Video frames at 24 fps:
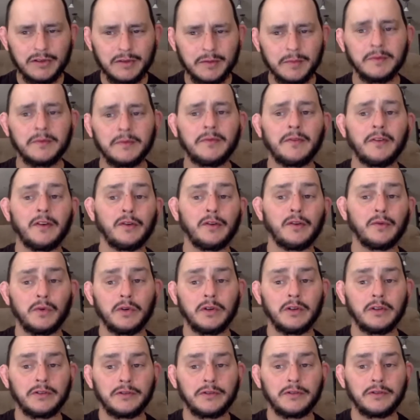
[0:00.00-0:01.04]
some of her
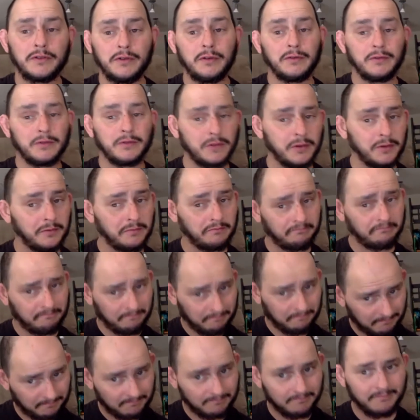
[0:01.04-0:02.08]
words too, so
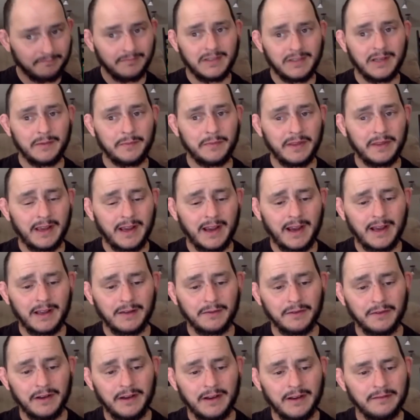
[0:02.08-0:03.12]
tip of the hat,
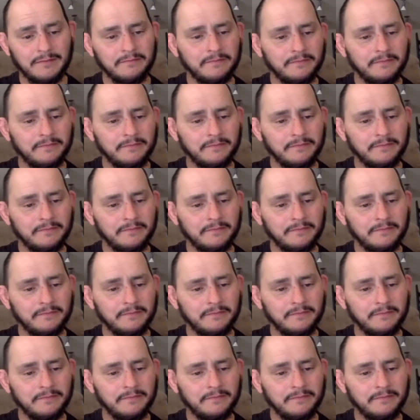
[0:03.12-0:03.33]
Rita.